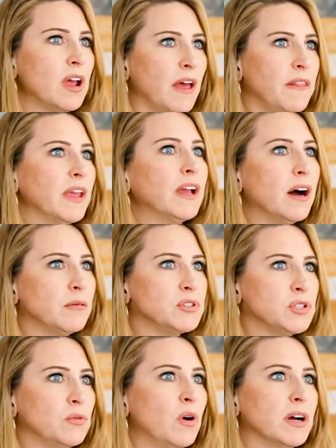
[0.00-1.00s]
and they come
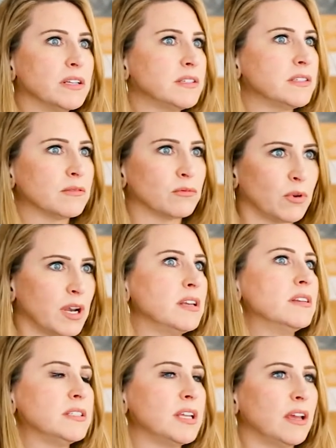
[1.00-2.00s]
to us
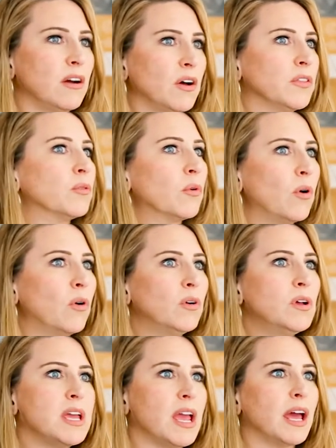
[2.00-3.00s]
ready to take on the role